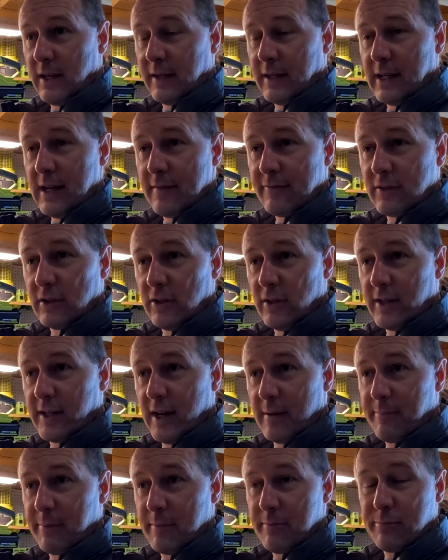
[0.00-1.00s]
I'm gonna have to look
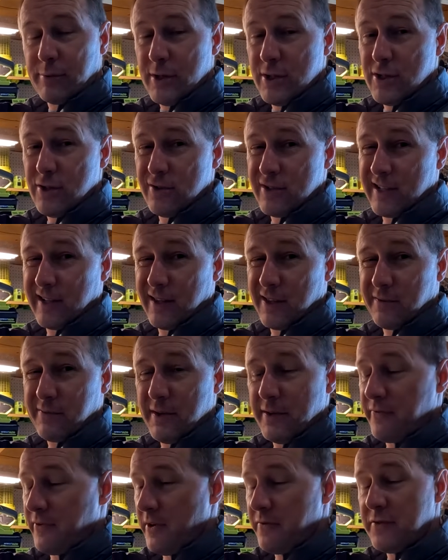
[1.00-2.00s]
it up, I'm pretty sure it's like
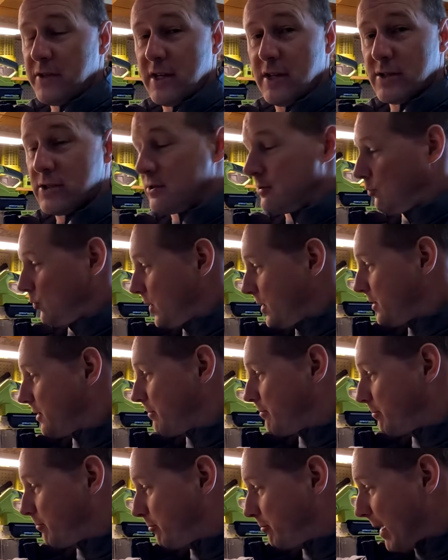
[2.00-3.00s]
350-ish with
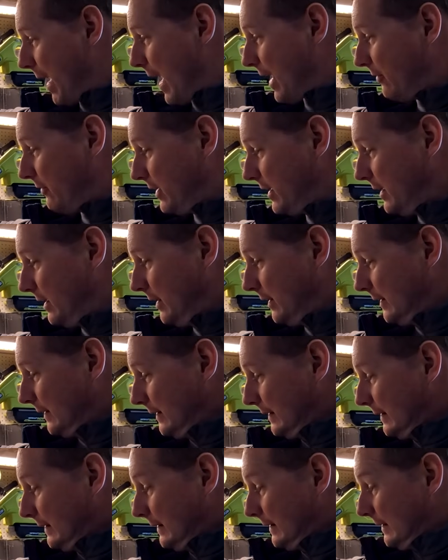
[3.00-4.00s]
a battery.
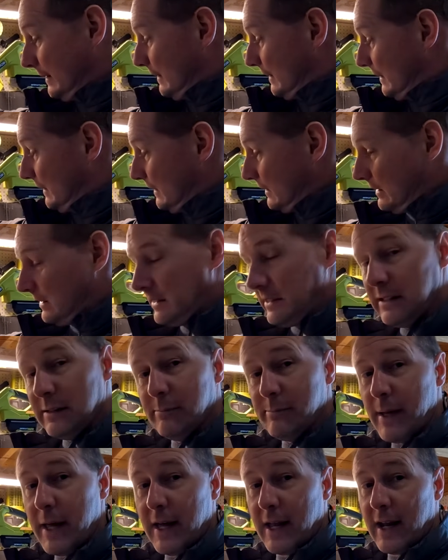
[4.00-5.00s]

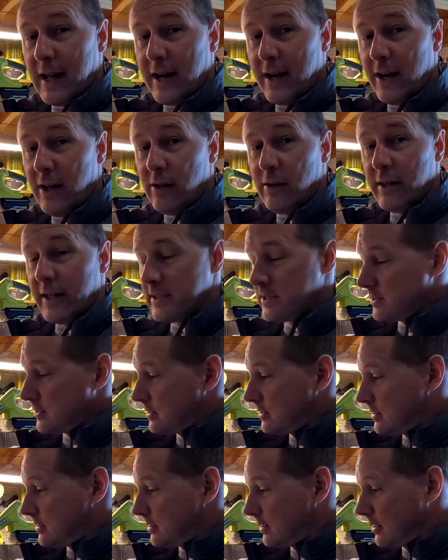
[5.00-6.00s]
Man, I don't know,
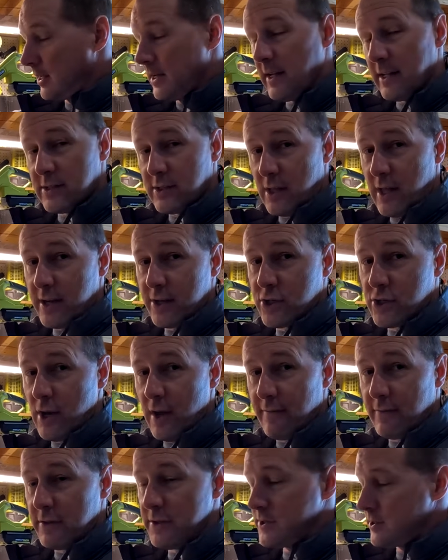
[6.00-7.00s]
it's a lot of
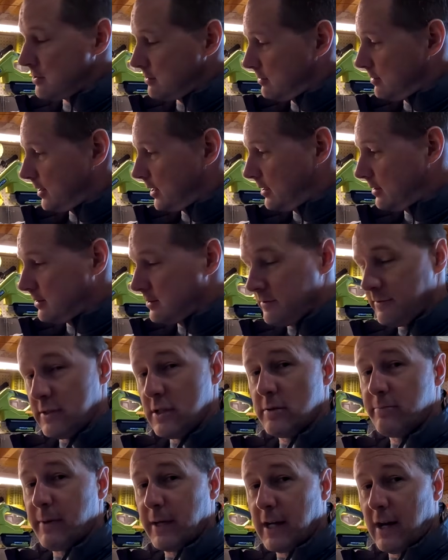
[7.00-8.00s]
shovels, and you
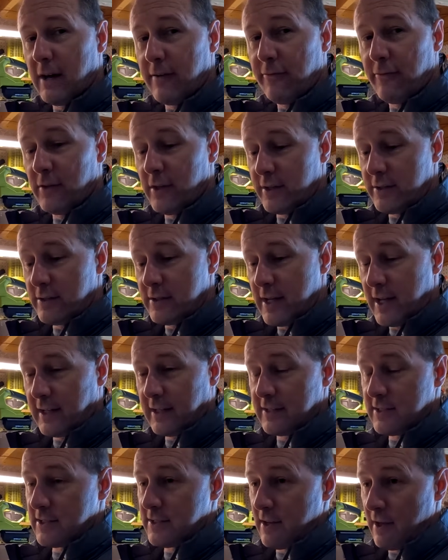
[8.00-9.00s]
just be careful on your
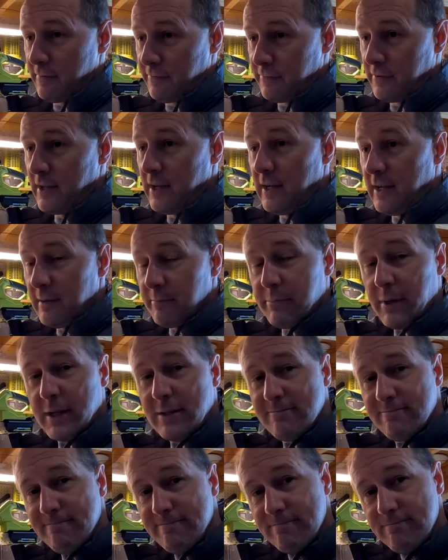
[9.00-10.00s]
deck and stuff.
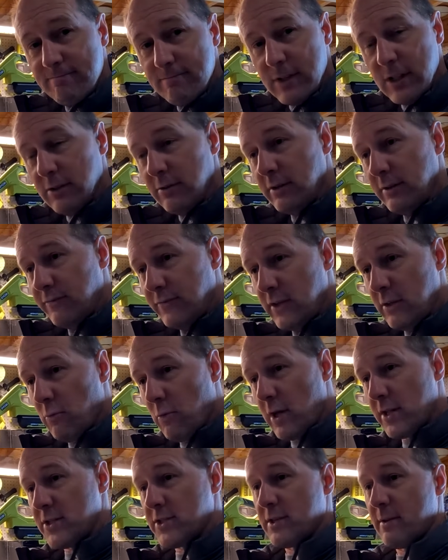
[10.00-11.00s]
But, you know, if you
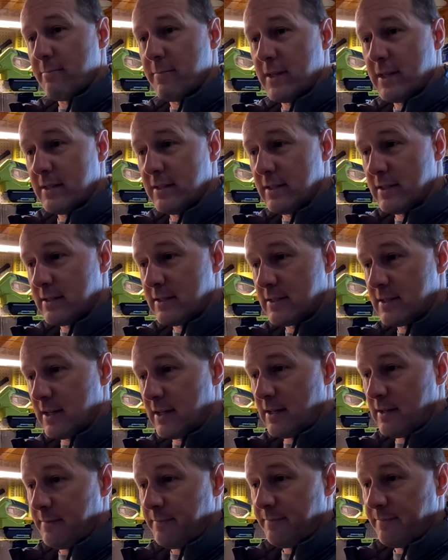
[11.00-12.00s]
want something that,
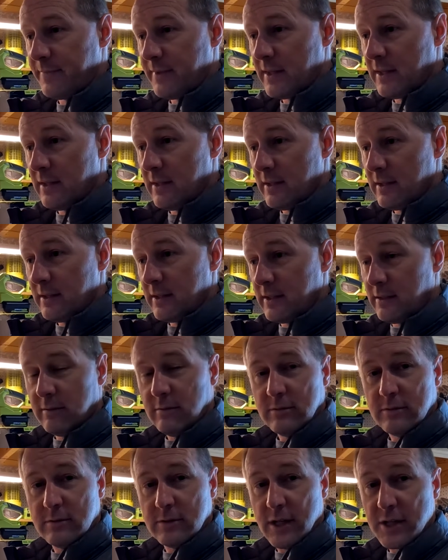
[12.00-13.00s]
you
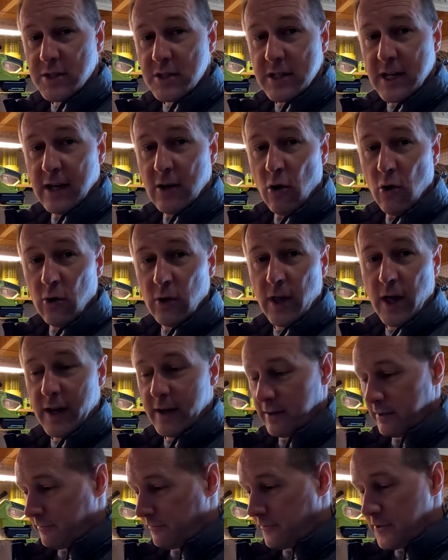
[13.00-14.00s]
know, doesn't take a whole
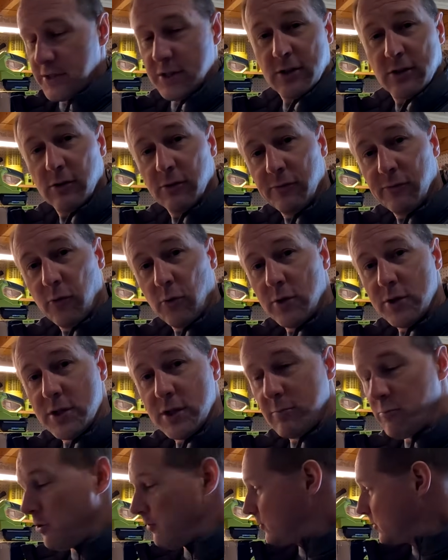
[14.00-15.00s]
lot of physical force
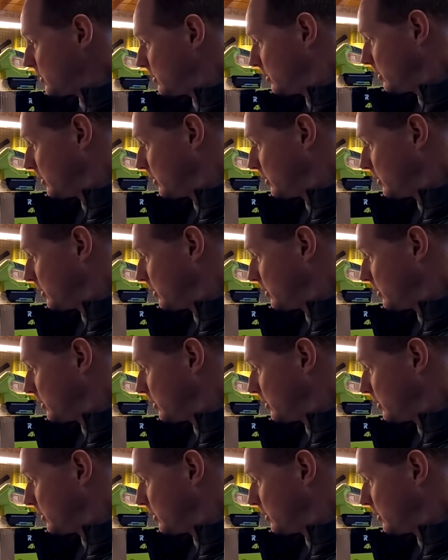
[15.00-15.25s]
to move